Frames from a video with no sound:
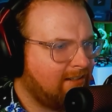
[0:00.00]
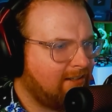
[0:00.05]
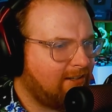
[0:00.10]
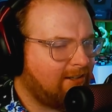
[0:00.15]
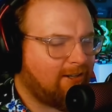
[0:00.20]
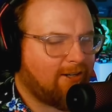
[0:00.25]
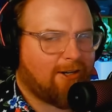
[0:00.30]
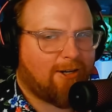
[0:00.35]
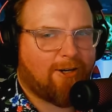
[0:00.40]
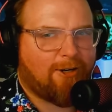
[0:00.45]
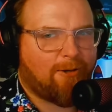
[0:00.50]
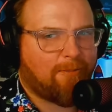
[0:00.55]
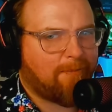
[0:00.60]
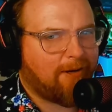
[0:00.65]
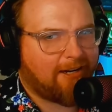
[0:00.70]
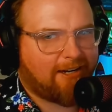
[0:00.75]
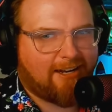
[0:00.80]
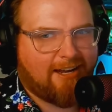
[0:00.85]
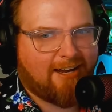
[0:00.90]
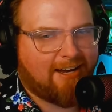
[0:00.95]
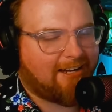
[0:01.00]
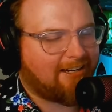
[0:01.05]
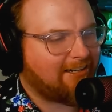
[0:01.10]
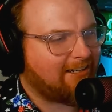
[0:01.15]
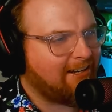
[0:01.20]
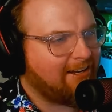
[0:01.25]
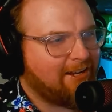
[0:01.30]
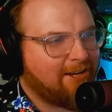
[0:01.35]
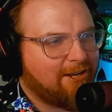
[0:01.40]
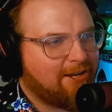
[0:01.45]
Oh my God.
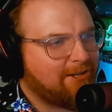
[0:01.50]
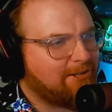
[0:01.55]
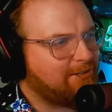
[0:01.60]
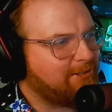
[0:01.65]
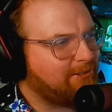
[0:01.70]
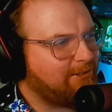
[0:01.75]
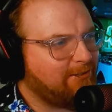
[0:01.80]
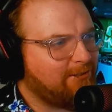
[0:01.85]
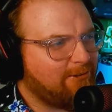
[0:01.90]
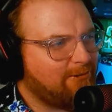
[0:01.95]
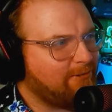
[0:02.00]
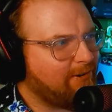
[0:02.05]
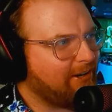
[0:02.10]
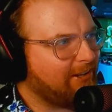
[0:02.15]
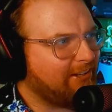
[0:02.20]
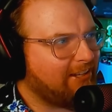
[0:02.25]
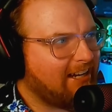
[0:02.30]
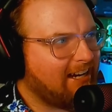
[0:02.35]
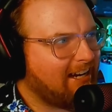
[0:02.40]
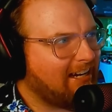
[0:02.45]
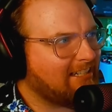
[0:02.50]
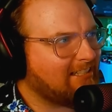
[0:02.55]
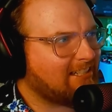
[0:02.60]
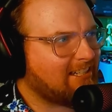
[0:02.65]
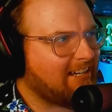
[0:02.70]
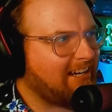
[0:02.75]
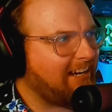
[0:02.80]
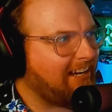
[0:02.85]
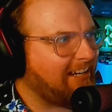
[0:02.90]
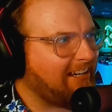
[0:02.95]
Do you realize,
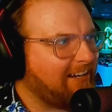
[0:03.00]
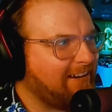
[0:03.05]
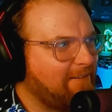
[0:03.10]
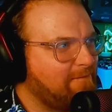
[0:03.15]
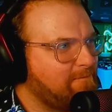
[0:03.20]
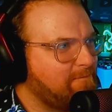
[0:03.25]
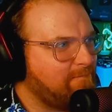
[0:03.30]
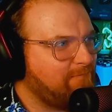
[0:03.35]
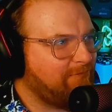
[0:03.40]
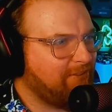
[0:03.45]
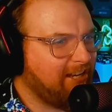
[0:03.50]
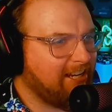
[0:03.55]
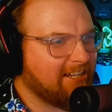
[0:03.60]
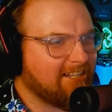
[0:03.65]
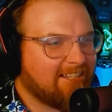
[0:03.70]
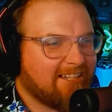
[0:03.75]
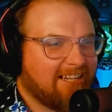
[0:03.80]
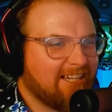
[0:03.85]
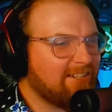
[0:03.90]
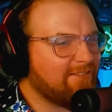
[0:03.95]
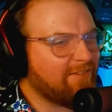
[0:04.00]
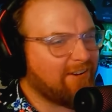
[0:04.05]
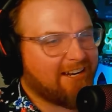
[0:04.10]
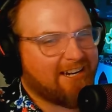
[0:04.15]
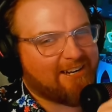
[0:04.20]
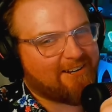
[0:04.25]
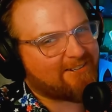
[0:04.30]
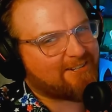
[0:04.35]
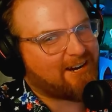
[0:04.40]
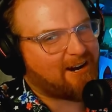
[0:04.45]
like, these
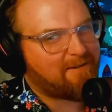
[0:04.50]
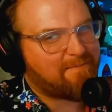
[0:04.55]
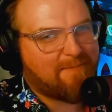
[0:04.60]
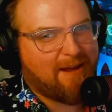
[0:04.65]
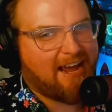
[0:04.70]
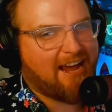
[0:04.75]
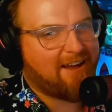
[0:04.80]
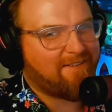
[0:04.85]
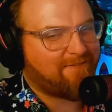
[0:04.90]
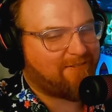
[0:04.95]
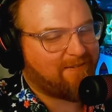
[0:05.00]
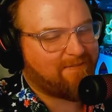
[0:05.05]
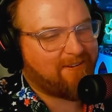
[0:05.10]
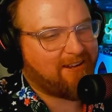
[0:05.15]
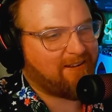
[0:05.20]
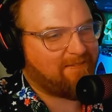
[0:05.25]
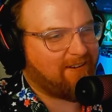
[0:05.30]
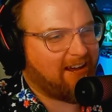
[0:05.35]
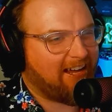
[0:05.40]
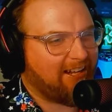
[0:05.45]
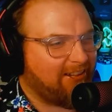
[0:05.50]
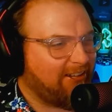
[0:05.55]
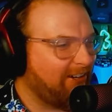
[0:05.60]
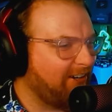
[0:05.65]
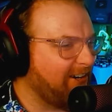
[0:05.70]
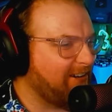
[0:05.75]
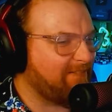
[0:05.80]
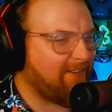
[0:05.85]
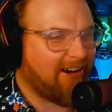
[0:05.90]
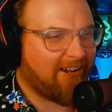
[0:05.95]
videos are bad for me, man.
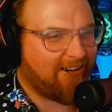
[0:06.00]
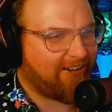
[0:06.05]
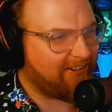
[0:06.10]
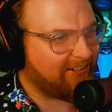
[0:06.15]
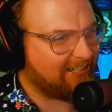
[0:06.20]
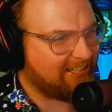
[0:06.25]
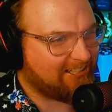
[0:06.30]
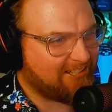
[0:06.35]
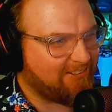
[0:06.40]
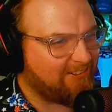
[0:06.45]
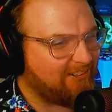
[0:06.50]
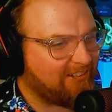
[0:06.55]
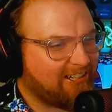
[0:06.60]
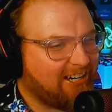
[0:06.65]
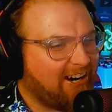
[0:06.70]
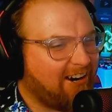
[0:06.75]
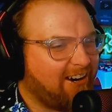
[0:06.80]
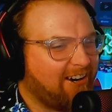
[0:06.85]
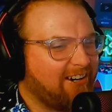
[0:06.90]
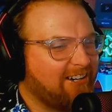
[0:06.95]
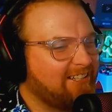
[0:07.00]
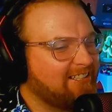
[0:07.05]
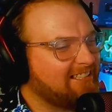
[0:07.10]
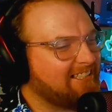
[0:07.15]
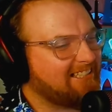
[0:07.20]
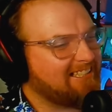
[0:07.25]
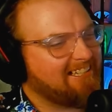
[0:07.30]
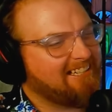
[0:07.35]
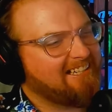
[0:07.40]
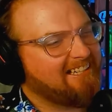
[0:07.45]
Learn about all these cool cars.
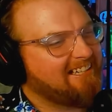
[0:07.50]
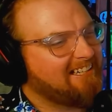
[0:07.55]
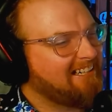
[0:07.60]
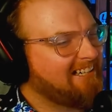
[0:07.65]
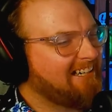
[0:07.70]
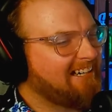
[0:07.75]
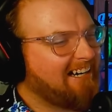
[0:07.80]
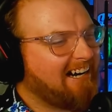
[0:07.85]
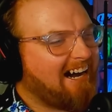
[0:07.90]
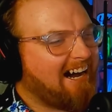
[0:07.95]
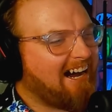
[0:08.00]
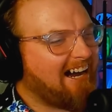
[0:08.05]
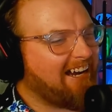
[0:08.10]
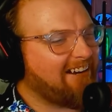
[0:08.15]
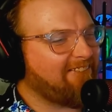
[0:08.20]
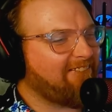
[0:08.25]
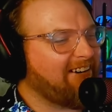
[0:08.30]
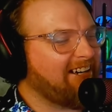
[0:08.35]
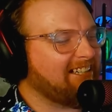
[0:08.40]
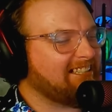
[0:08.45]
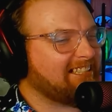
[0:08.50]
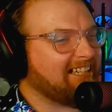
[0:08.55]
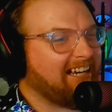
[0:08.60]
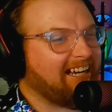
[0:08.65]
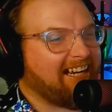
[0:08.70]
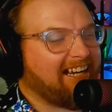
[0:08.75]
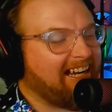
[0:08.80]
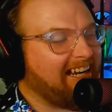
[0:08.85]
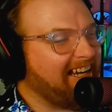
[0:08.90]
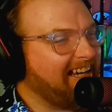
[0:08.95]
I wish, like,